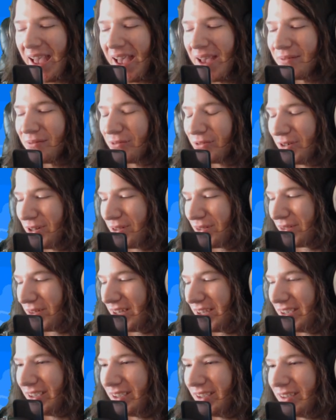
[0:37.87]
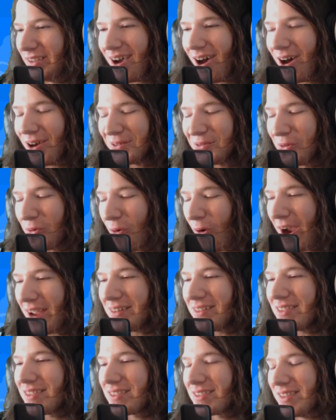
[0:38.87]
everything. On
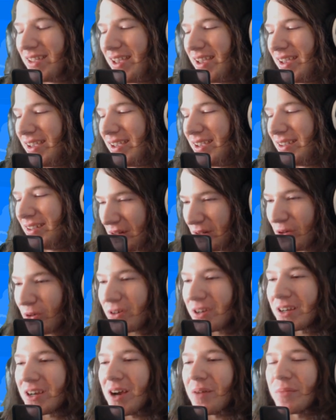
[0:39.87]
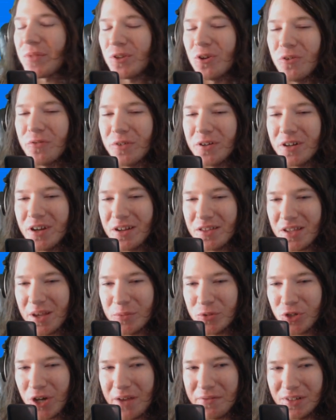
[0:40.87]
Wednesday, Luca comes over because
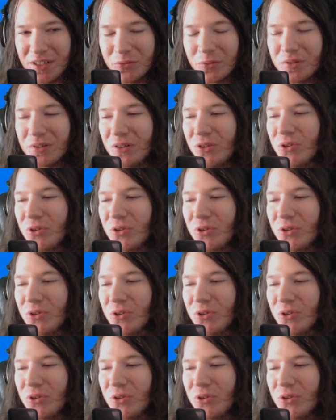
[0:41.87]
I'm traveling with